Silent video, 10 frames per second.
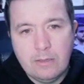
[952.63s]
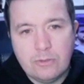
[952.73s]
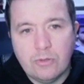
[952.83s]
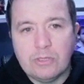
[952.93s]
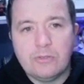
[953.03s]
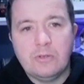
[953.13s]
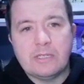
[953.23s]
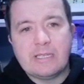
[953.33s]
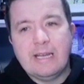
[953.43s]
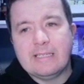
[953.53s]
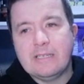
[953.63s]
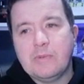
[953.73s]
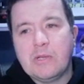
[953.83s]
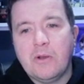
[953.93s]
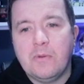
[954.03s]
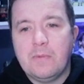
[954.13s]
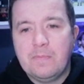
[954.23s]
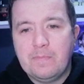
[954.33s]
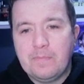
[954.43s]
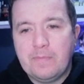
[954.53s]
So let's do this, guys. Here we go.
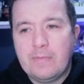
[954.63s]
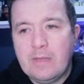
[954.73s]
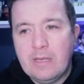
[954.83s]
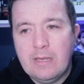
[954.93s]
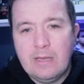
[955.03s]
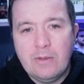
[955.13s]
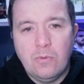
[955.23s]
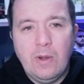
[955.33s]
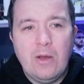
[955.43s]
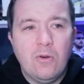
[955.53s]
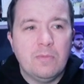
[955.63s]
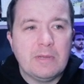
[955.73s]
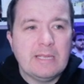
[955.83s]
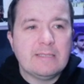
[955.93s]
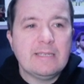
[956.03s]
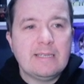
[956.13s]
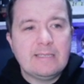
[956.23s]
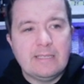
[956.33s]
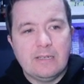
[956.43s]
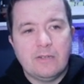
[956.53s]
We're at home against Nicosia.